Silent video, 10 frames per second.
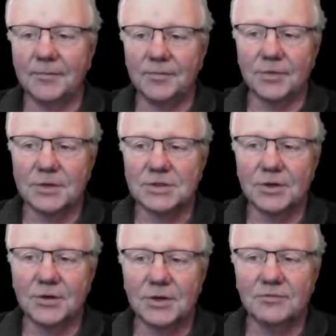So
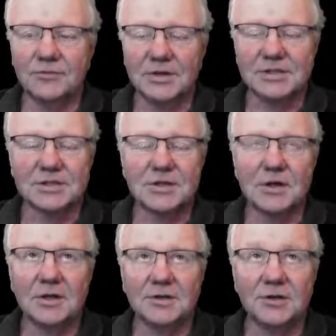you've
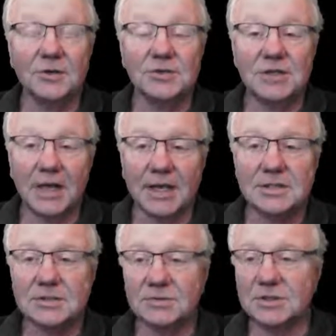installed Node.js, which